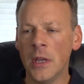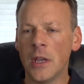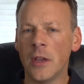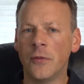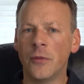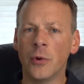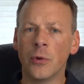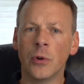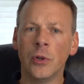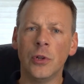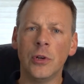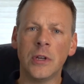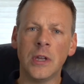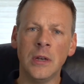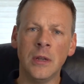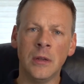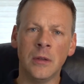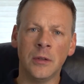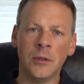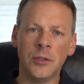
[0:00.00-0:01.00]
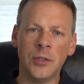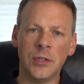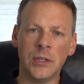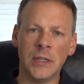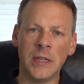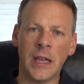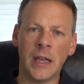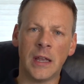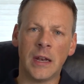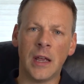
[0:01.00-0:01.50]
If you were looking at, to
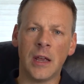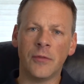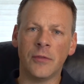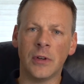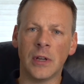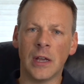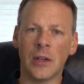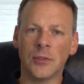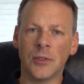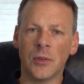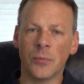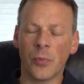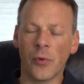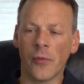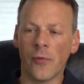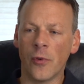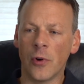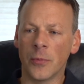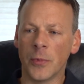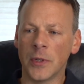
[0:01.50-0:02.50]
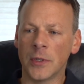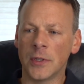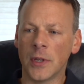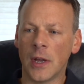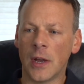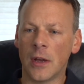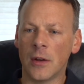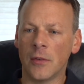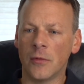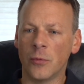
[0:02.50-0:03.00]
get every ounce of performance
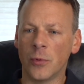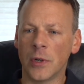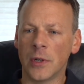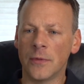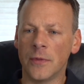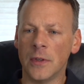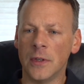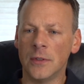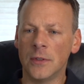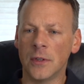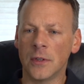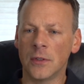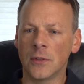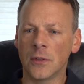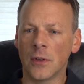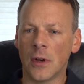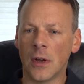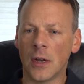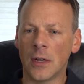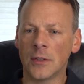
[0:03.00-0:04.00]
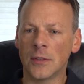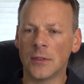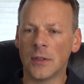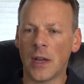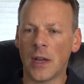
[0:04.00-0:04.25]
out of one of these exhausts,